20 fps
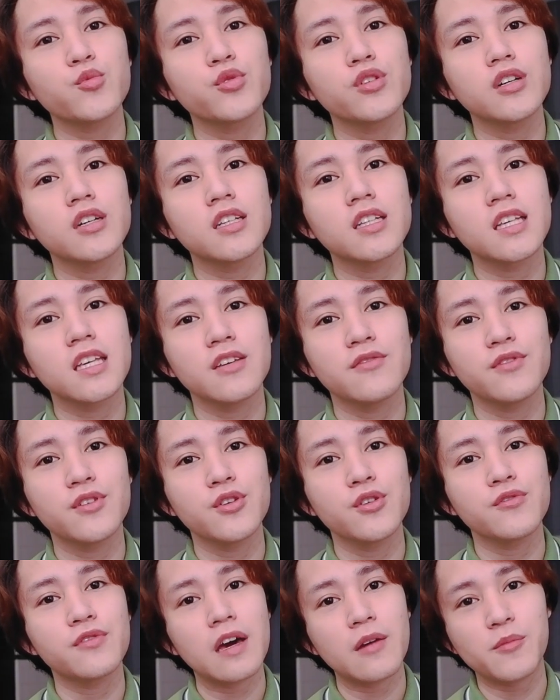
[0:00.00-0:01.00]
will give
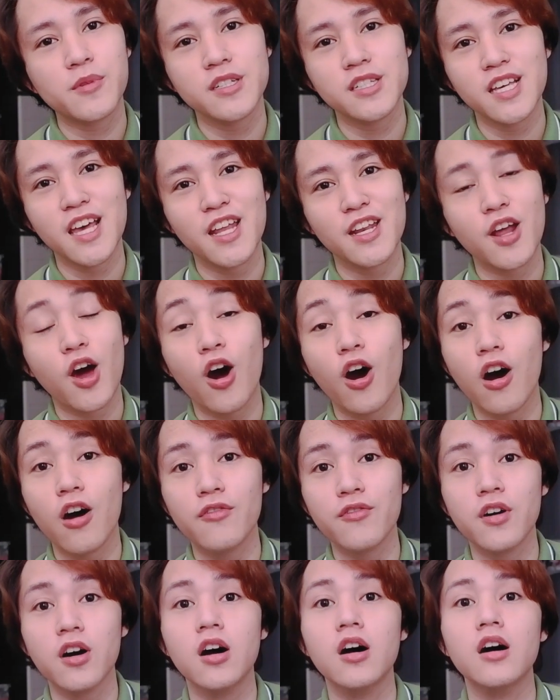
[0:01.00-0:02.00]
you 5%
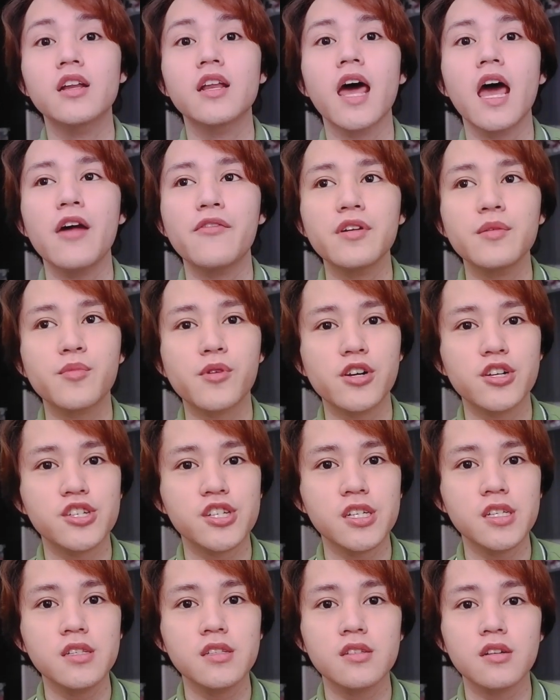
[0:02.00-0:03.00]
off on every
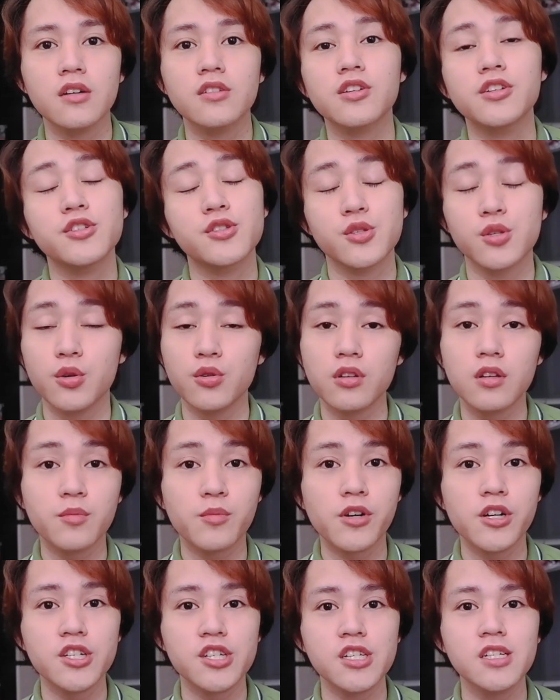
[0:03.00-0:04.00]
purchase, on your total
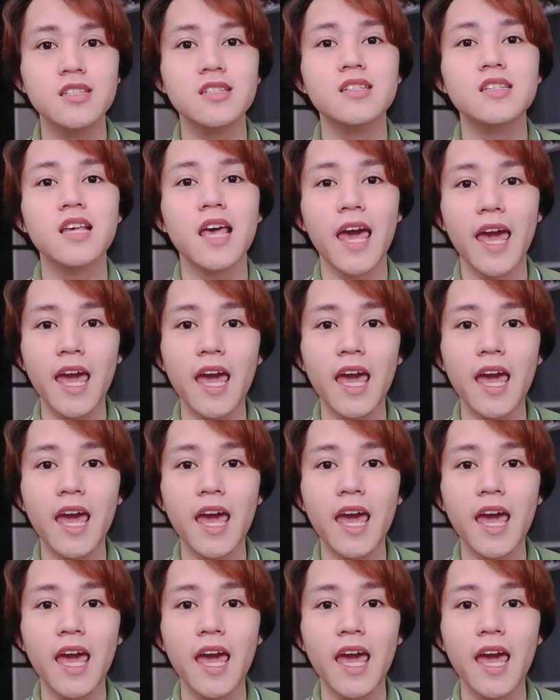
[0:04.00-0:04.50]
purchase.